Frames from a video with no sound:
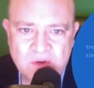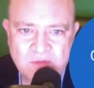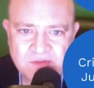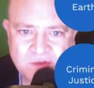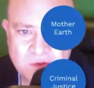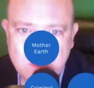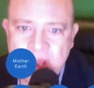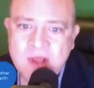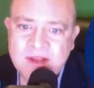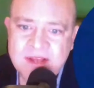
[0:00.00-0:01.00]
officer
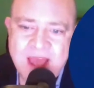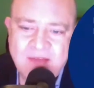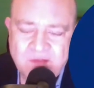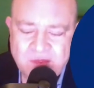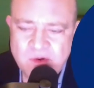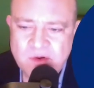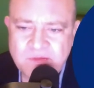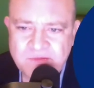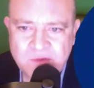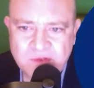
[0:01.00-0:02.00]
to have a third
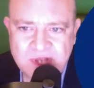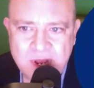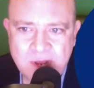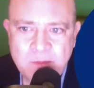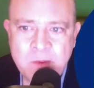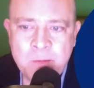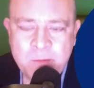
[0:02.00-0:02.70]
of their time